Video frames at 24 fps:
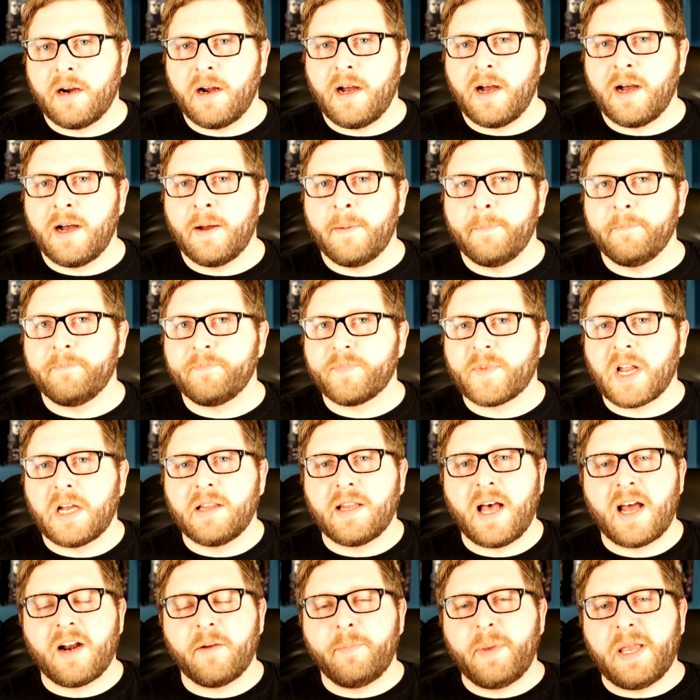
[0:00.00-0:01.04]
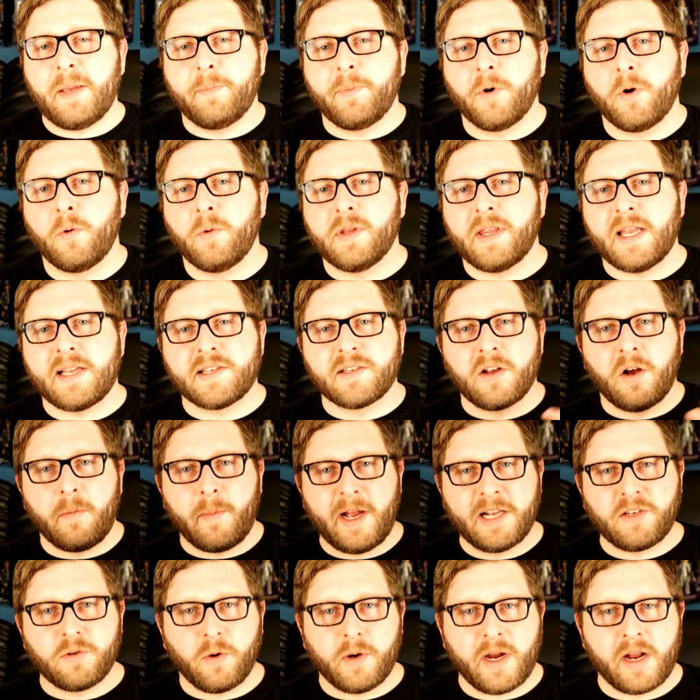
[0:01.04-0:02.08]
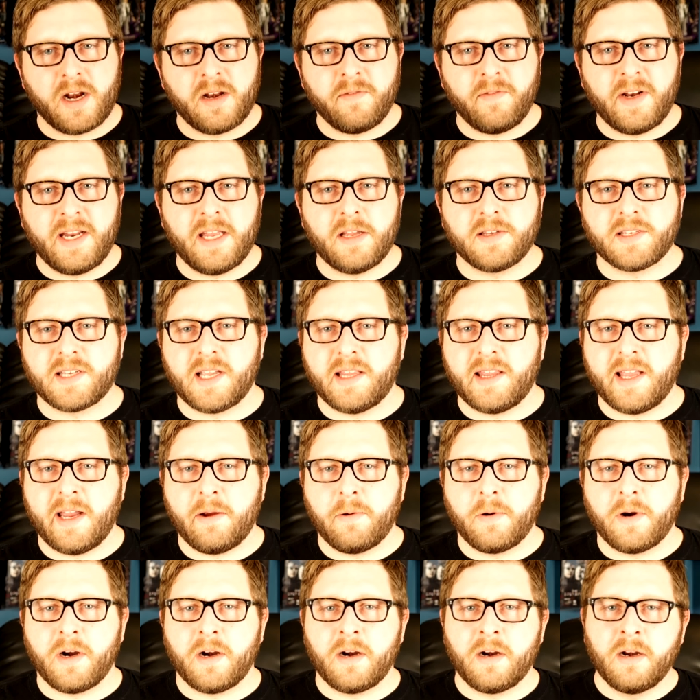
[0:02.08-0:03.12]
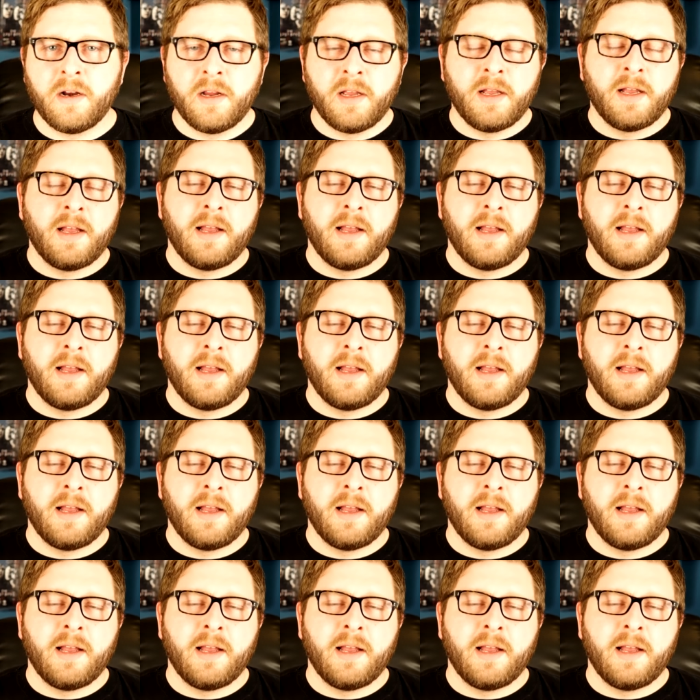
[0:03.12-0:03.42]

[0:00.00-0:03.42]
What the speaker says: A lot of people, when they saw my toy hunting video, said they were